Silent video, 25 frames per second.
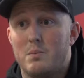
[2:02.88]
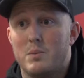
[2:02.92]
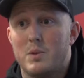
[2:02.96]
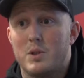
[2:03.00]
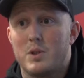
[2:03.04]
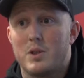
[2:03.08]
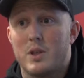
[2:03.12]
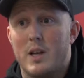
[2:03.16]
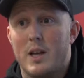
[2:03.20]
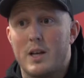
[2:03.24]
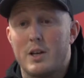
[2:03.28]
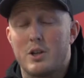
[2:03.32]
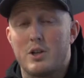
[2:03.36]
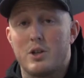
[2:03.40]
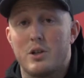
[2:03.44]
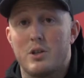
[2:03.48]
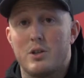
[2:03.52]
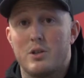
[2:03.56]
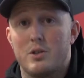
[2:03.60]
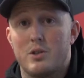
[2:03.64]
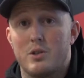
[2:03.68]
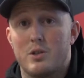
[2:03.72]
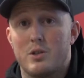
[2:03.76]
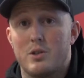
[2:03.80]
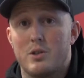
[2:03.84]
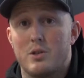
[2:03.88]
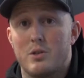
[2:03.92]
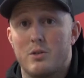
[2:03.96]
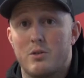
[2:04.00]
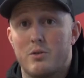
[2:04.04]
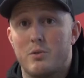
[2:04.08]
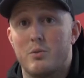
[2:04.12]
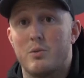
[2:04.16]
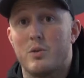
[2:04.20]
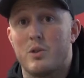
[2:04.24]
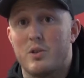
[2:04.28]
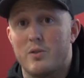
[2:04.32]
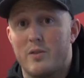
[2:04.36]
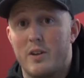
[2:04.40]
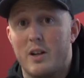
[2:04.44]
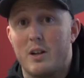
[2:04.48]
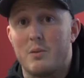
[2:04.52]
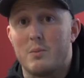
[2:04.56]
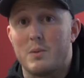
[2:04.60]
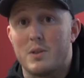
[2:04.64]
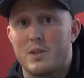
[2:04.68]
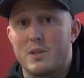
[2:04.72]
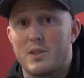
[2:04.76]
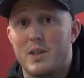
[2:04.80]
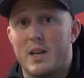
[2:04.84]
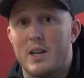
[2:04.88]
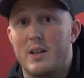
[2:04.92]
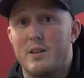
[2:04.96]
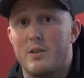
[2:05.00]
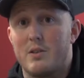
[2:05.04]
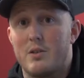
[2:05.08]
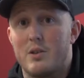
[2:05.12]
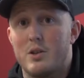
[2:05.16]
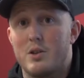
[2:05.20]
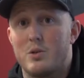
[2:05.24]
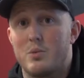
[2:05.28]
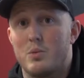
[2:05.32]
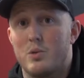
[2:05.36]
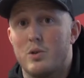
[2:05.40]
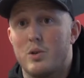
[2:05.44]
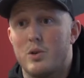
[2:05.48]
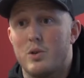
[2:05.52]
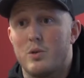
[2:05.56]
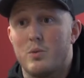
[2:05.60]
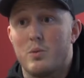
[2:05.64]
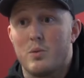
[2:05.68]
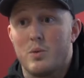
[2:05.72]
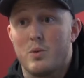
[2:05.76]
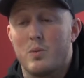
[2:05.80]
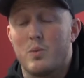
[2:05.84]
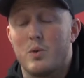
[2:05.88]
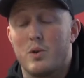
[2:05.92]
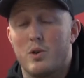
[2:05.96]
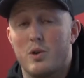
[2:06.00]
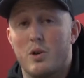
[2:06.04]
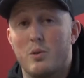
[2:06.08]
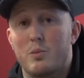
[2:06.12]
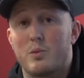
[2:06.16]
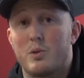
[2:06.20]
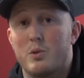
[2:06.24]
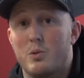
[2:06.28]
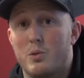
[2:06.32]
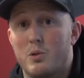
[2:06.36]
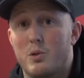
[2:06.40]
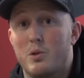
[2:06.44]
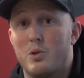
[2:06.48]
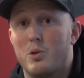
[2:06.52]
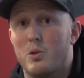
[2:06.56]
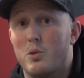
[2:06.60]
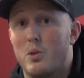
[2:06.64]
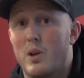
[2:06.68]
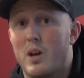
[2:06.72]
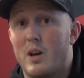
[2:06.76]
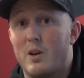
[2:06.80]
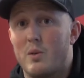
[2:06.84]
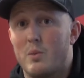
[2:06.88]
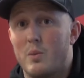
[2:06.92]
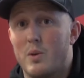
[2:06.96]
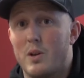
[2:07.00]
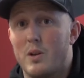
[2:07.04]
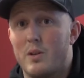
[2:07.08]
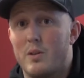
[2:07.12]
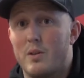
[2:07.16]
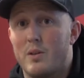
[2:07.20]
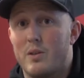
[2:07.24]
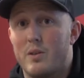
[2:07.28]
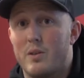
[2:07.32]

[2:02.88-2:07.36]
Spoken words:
sessions through the development centres were an opportunity to do that with